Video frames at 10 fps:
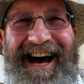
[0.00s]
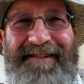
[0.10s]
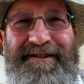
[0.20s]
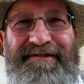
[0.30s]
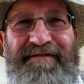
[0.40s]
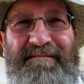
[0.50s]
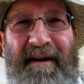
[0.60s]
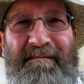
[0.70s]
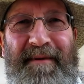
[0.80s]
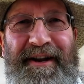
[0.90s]
I've just
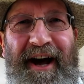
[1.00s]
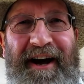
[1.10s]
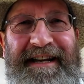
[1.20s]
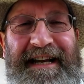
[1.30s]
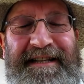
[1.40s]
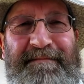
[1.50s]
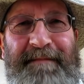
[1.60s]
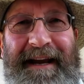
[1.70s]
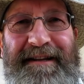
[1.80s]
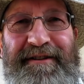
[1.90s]
remembered I need to
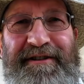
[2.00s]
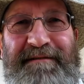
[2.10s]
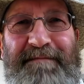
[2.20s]
paint just